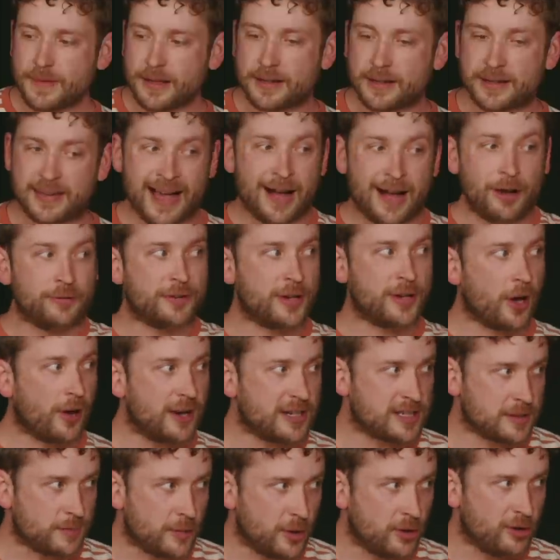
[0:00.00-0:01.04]

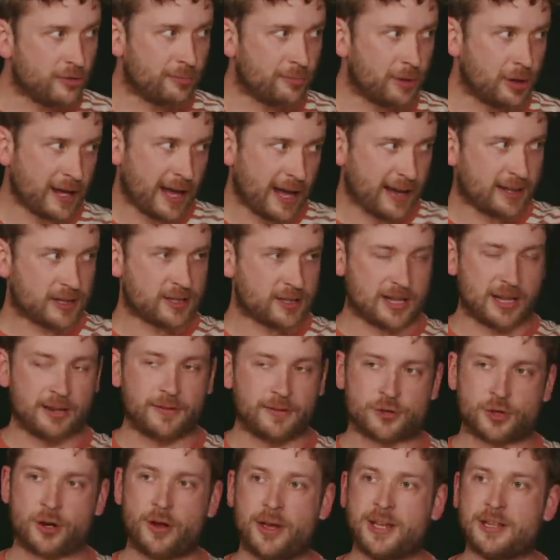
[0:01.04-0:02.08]
galvanize a movement, and instead
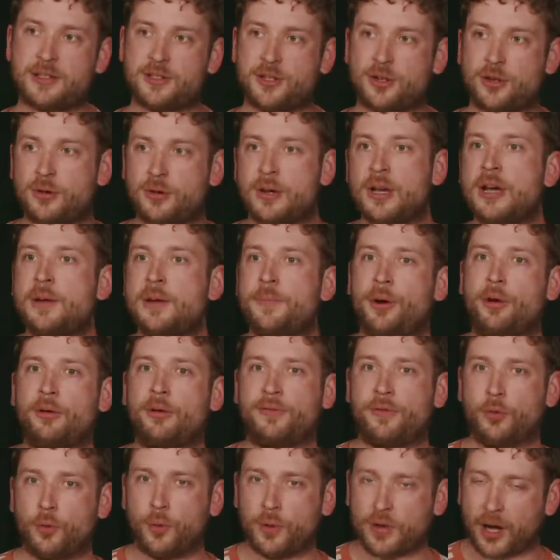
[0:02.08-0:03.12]
of trying to put
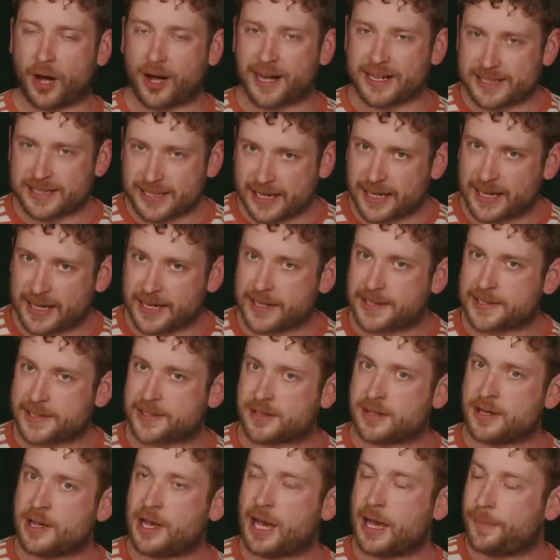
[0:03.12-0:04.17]
forward
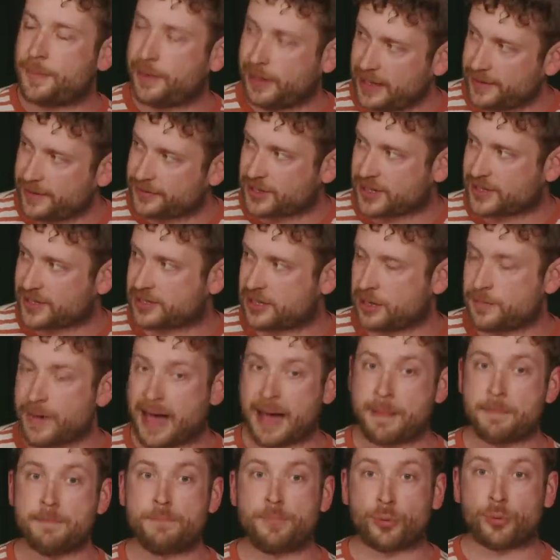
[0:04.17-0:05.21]
ideas, a belief system,
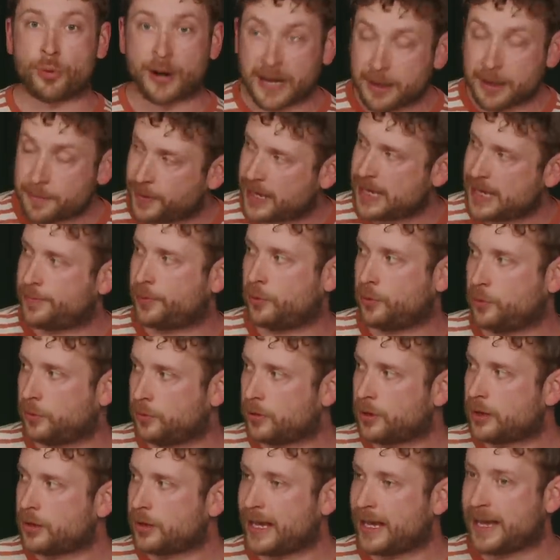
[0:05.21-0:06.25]
and bring
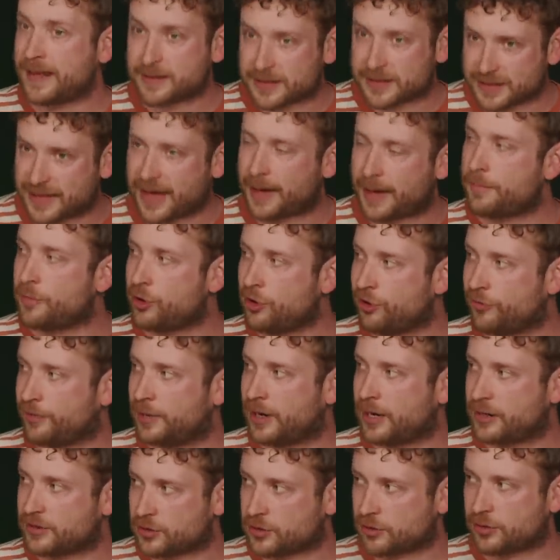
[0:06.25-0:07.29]
people into that movement
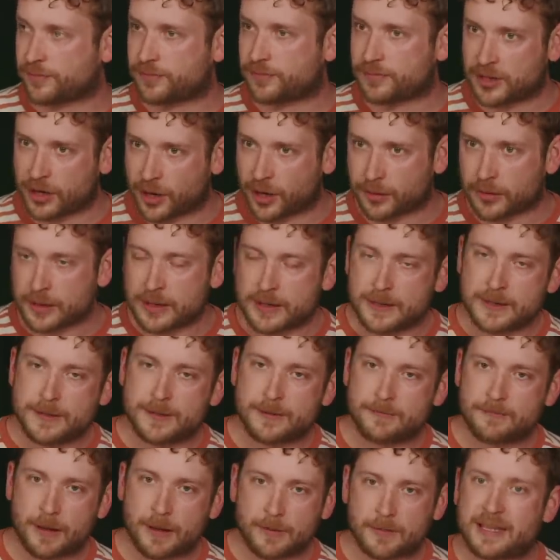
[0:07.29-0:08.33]
and sort of, you know,
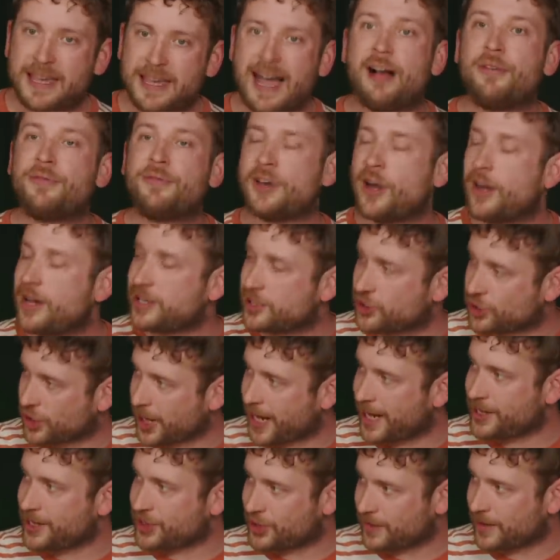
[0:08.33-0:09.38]
galvanize
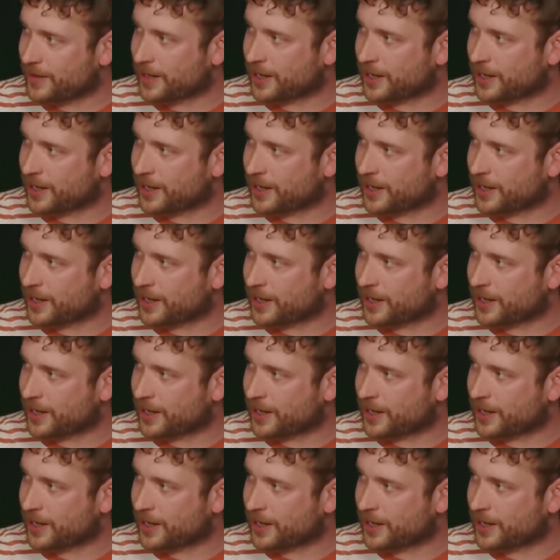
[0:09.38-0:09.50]
change in the